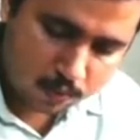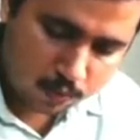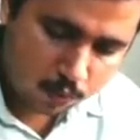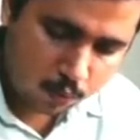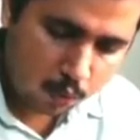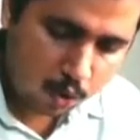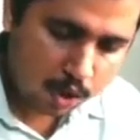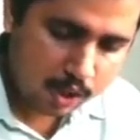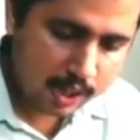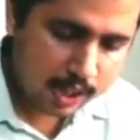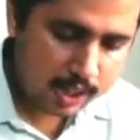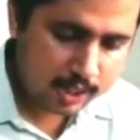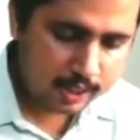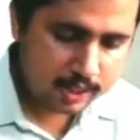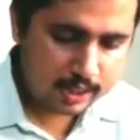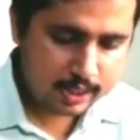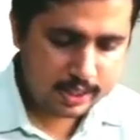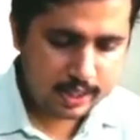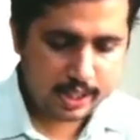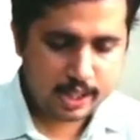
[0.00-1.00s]
What are
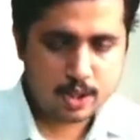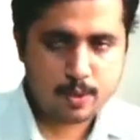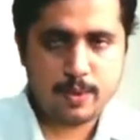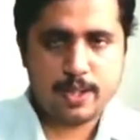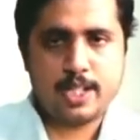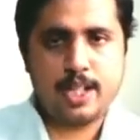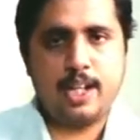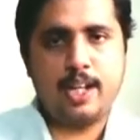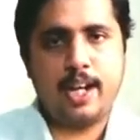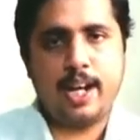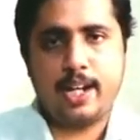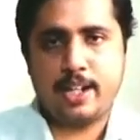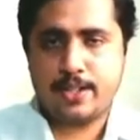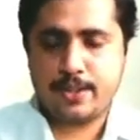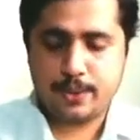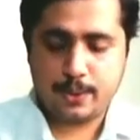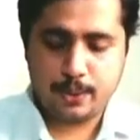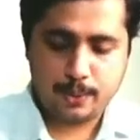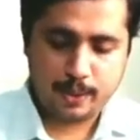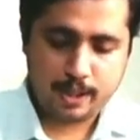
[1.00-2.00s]
the things which are
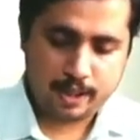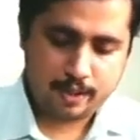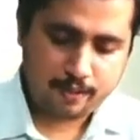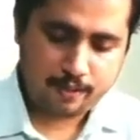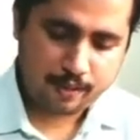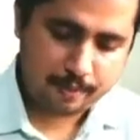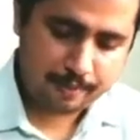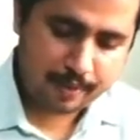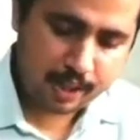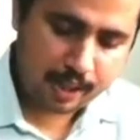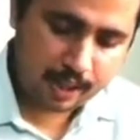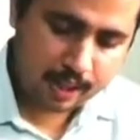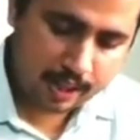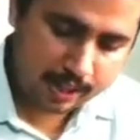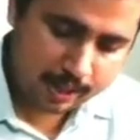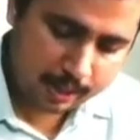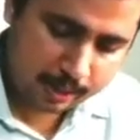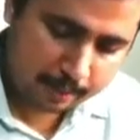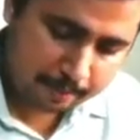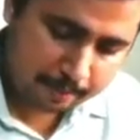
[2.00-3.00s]
excluded from the related